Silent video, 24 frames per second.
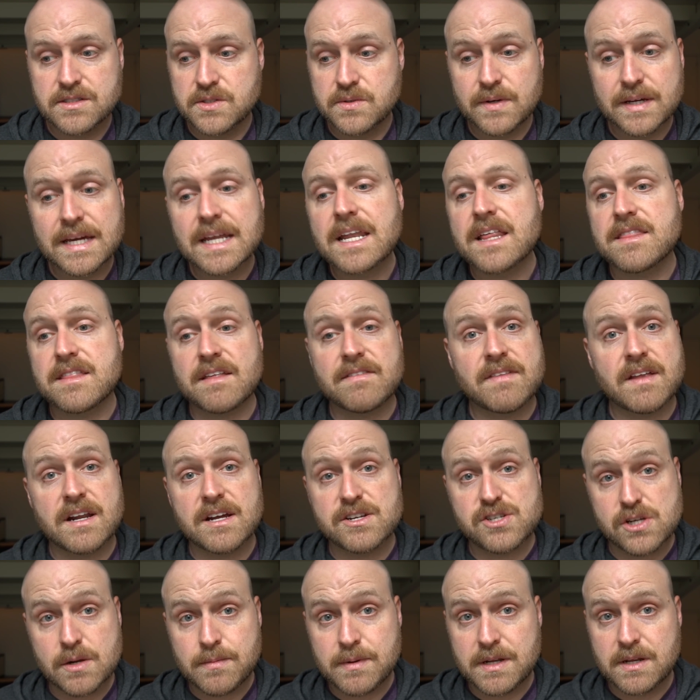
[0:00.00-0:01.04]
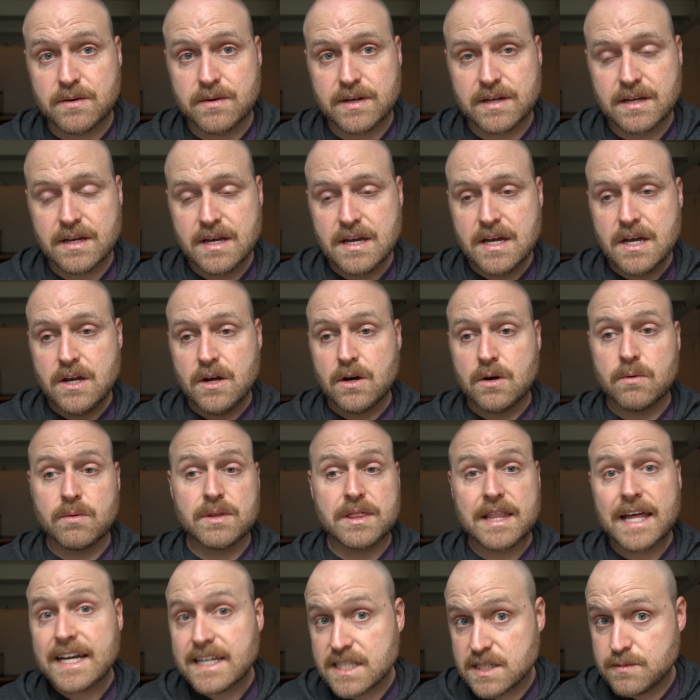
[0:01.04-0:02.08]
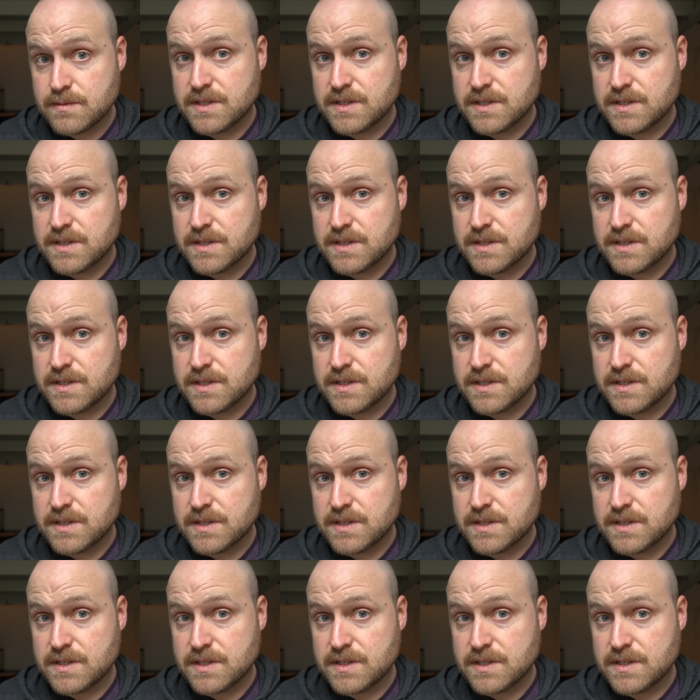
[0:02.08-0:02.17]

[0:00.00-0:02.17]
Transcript: doing anything that I should be doing or would like